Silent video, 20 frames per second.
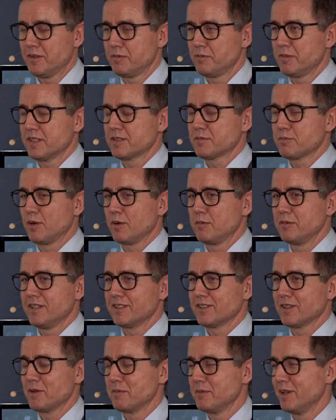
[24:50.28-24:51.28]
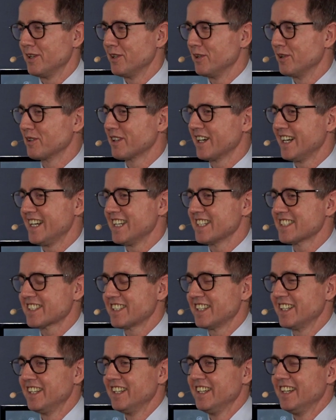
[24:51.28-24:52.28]
that's probably going to be a longer
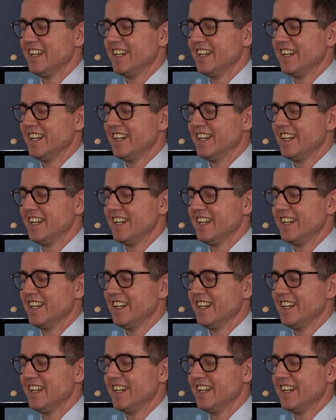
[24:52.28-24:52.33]
answer.